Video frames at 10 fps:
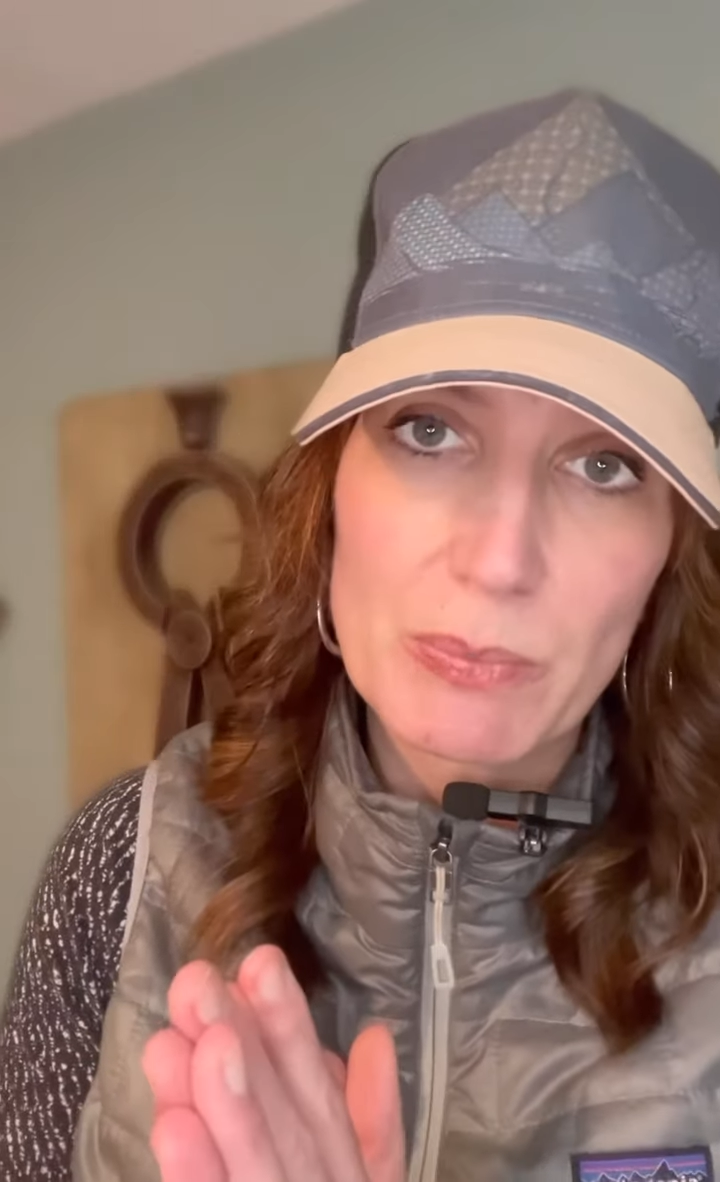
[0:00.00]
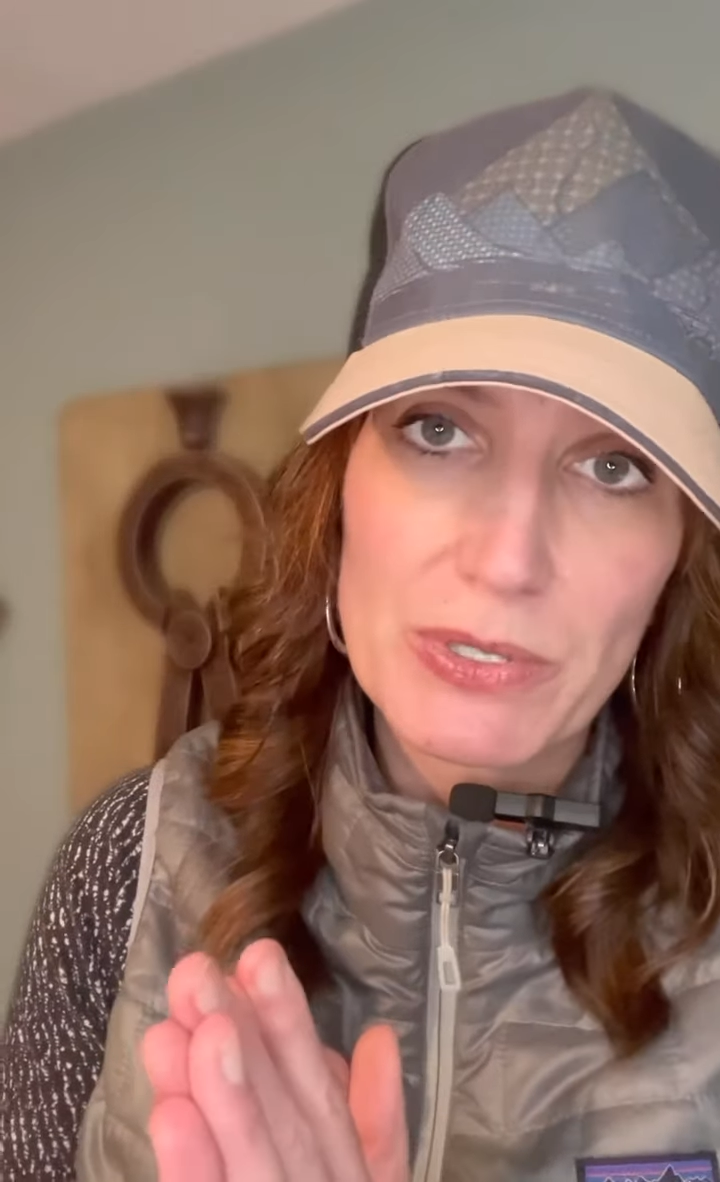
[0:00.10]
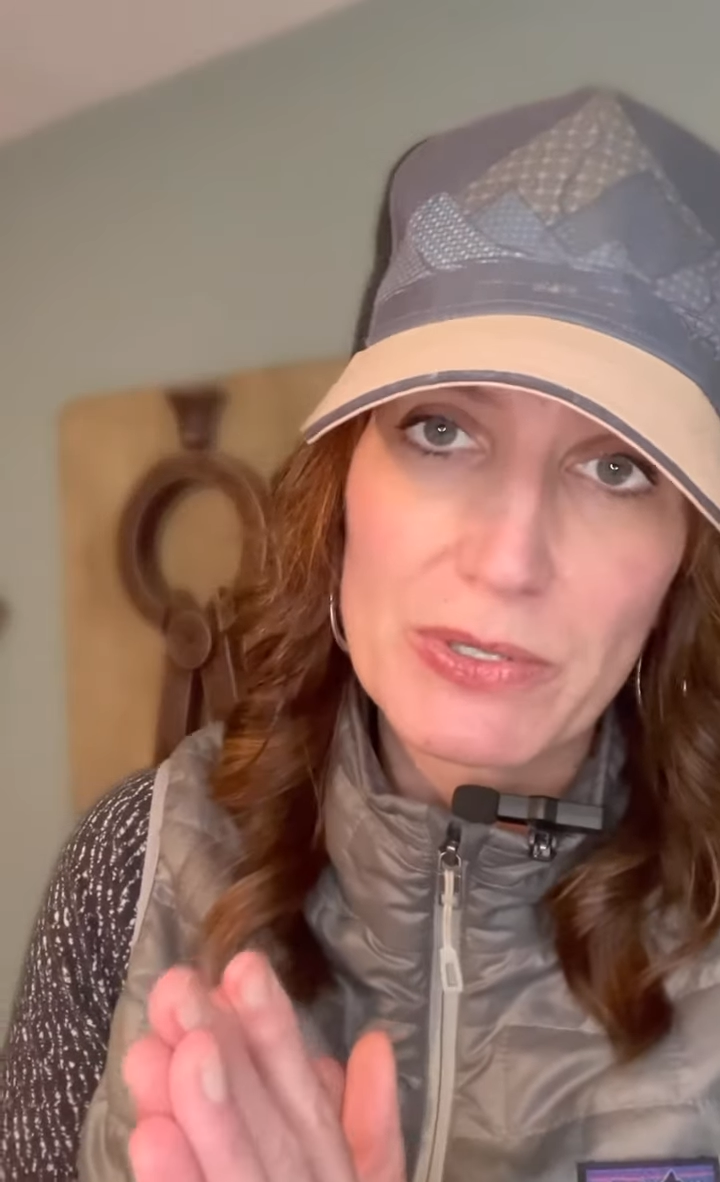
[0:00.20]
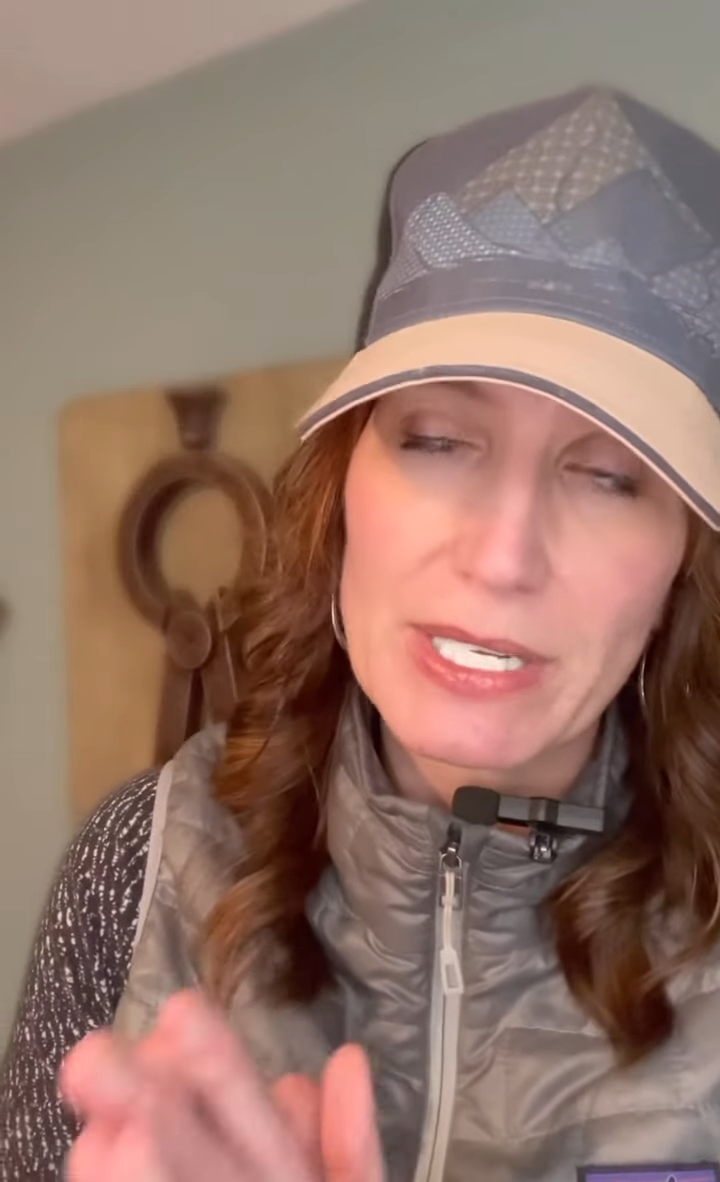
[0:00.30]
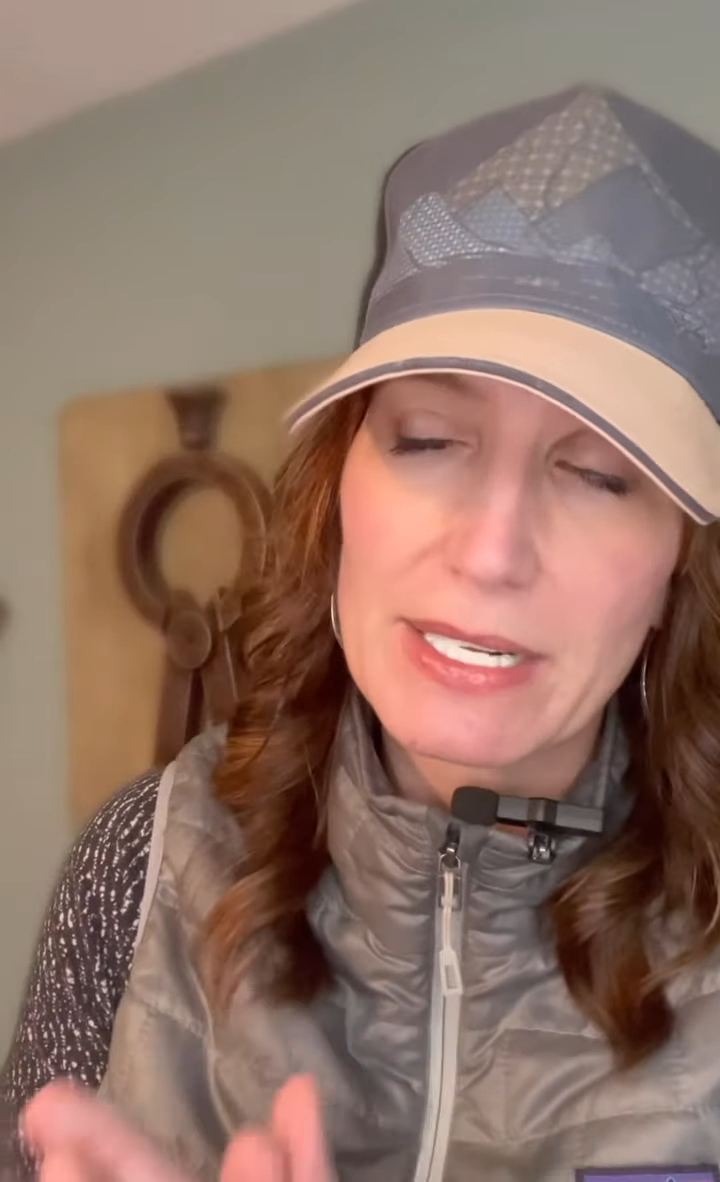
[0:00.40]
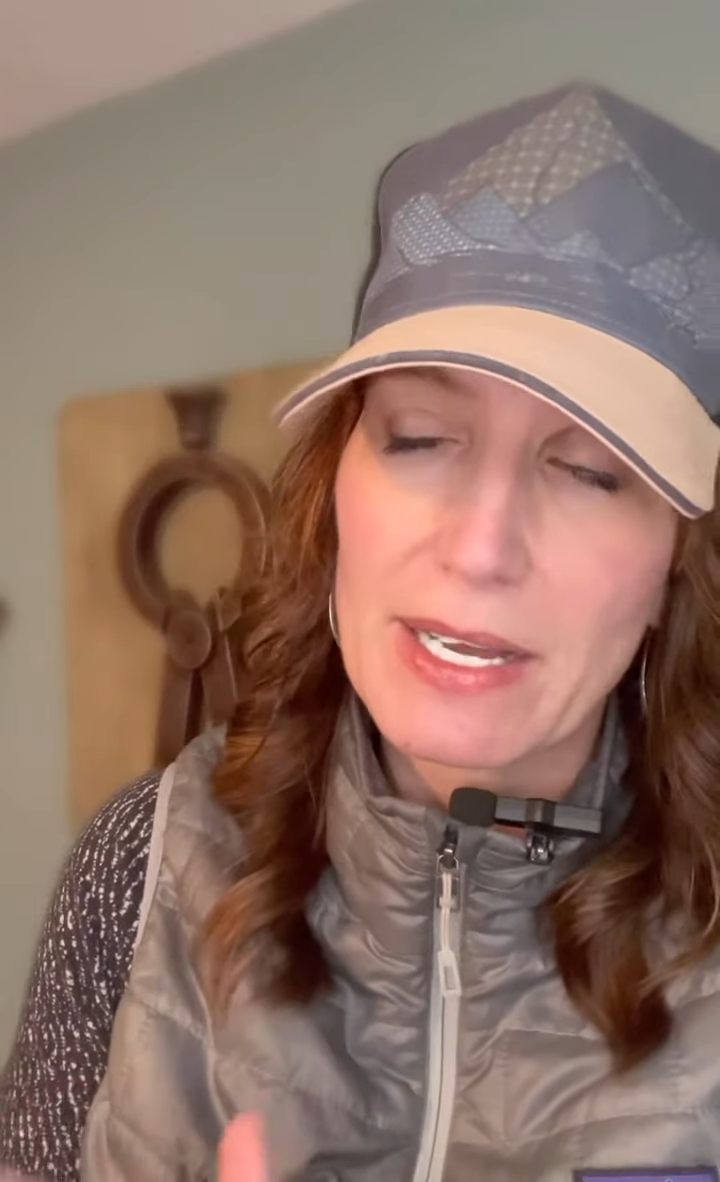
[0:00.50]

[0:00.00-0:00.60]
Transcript: with her late